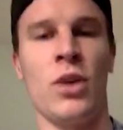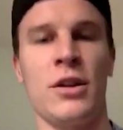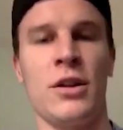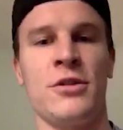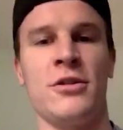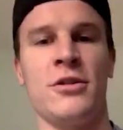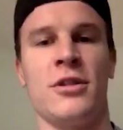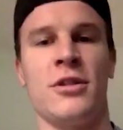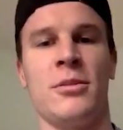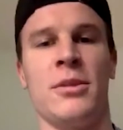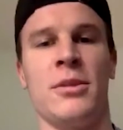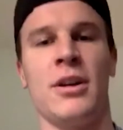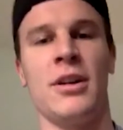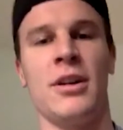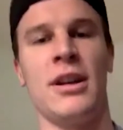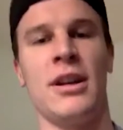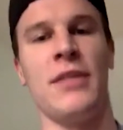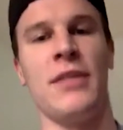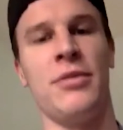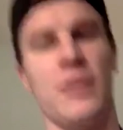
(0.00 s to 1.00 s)
some
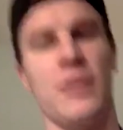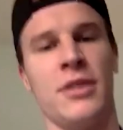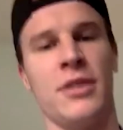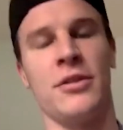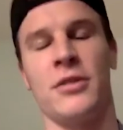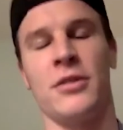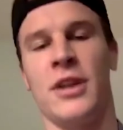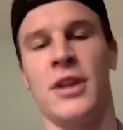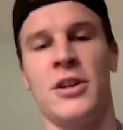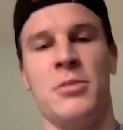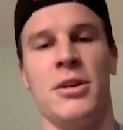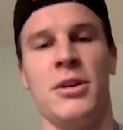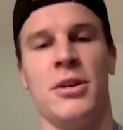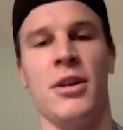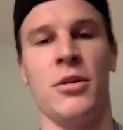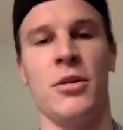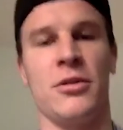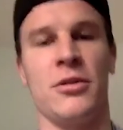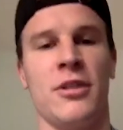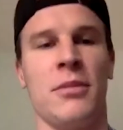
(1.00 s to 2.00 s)
Netflix or
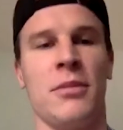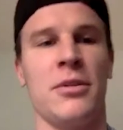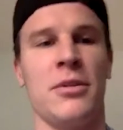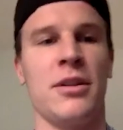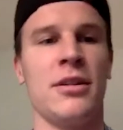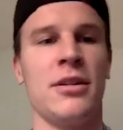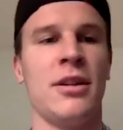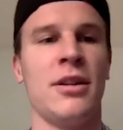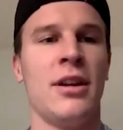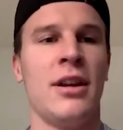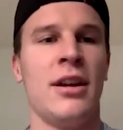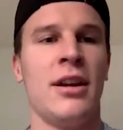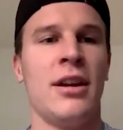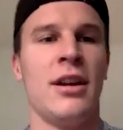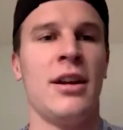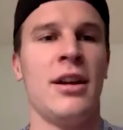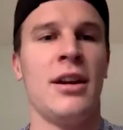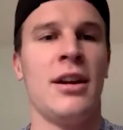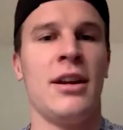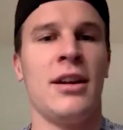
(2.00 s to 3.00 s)
HBO or something,
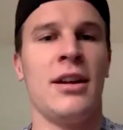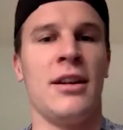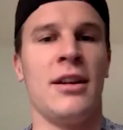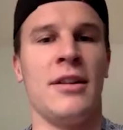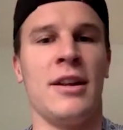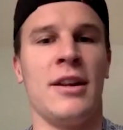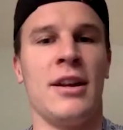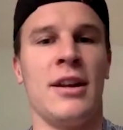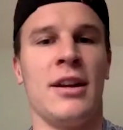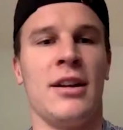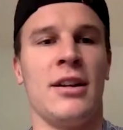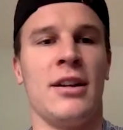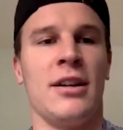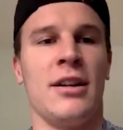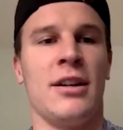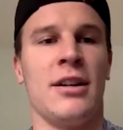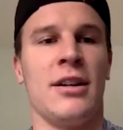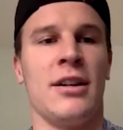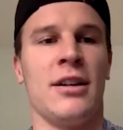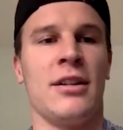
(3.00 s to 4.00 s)
and then
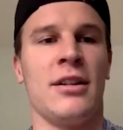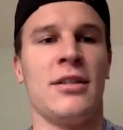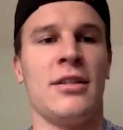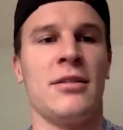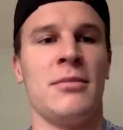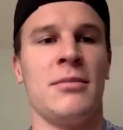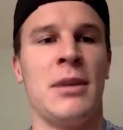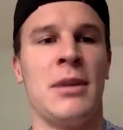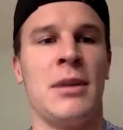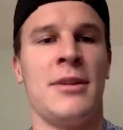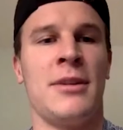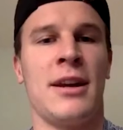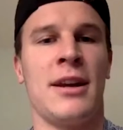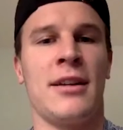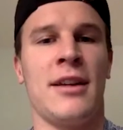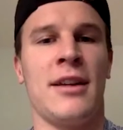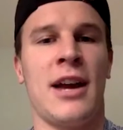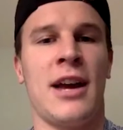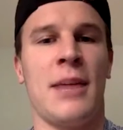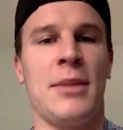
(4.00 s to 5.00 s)
maybe take
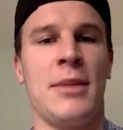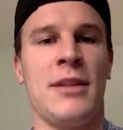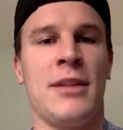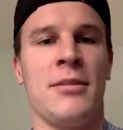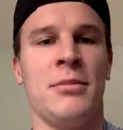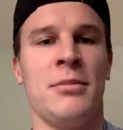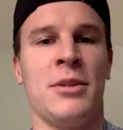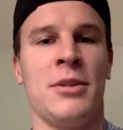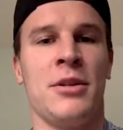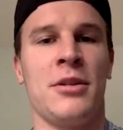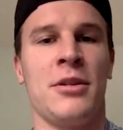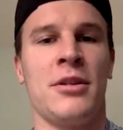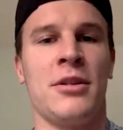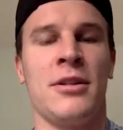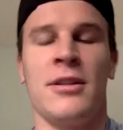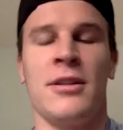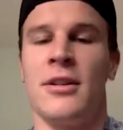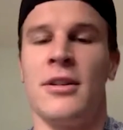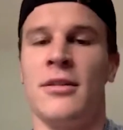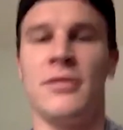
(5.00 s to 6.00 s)
a nap, eat some dinner,
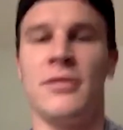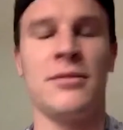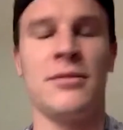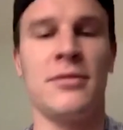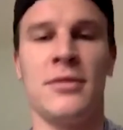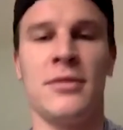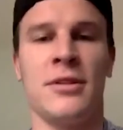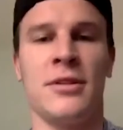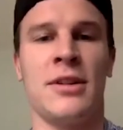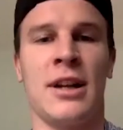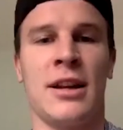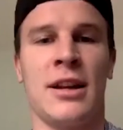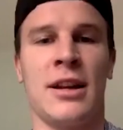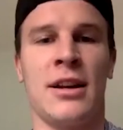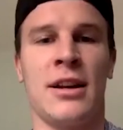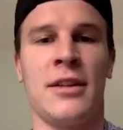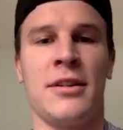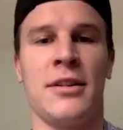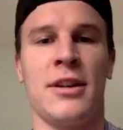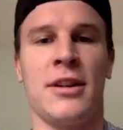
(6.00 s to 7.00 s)
and then you just kind of
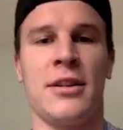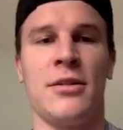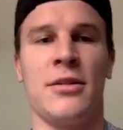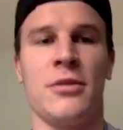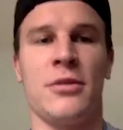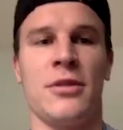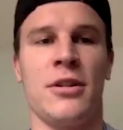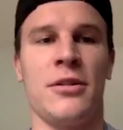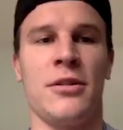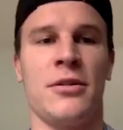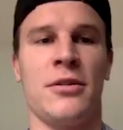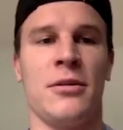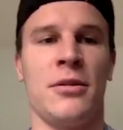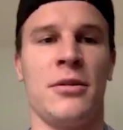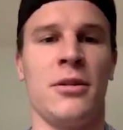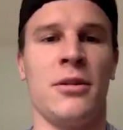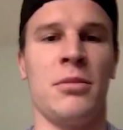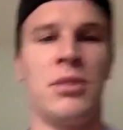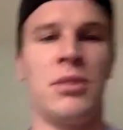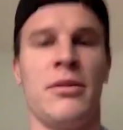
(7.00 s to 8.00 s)
got the night to yourselves. So, you
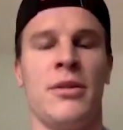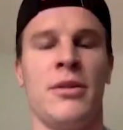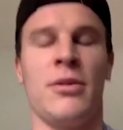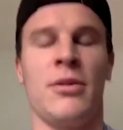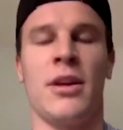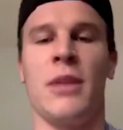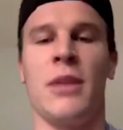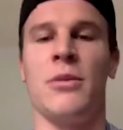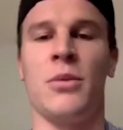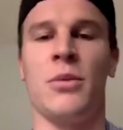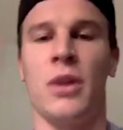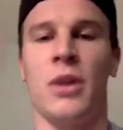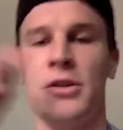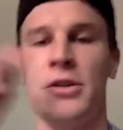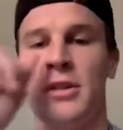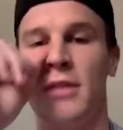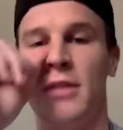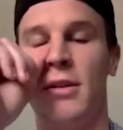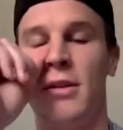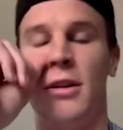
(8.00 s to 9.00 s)
know, play video games, watch
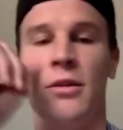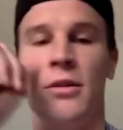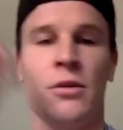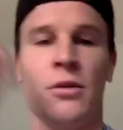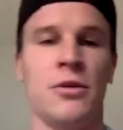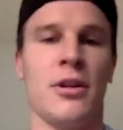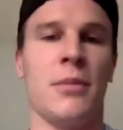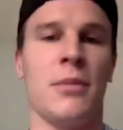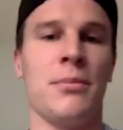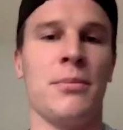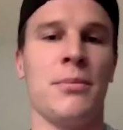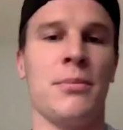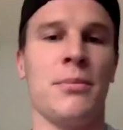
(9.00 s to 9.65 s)
TV, do something,